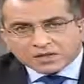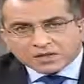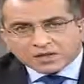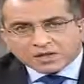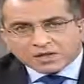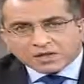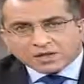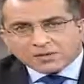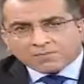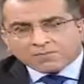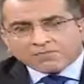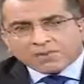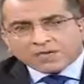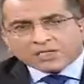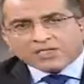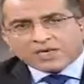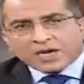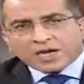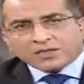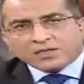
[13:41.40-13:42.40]

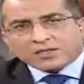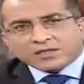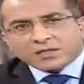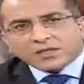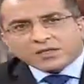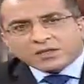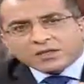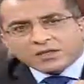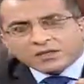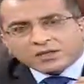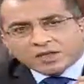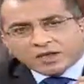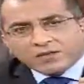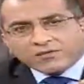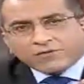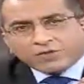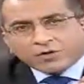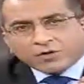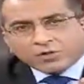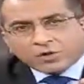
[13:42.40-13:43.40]
But yet,
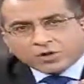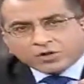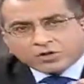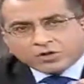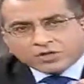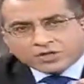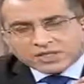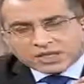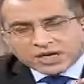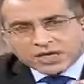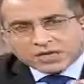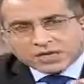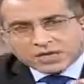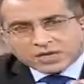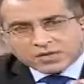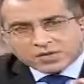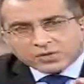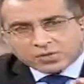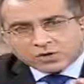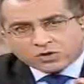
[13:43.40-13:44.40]
therefore, what you're saying
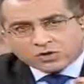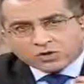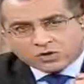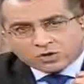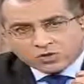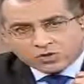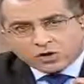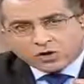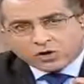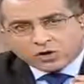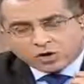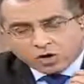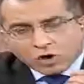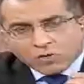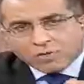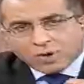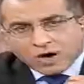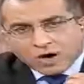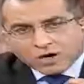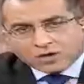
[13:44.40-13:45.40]
is, what you on
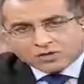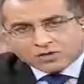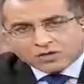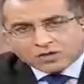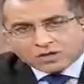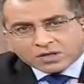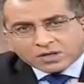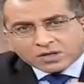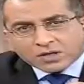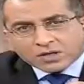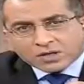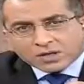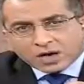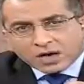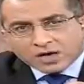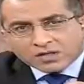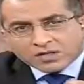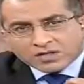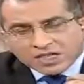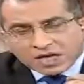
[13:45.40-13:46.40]
your part
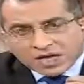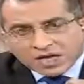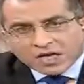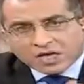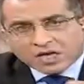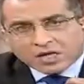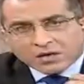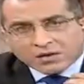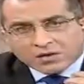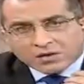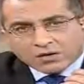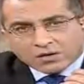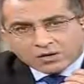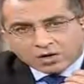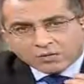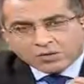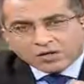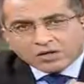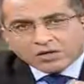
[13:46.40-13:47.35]
are telling global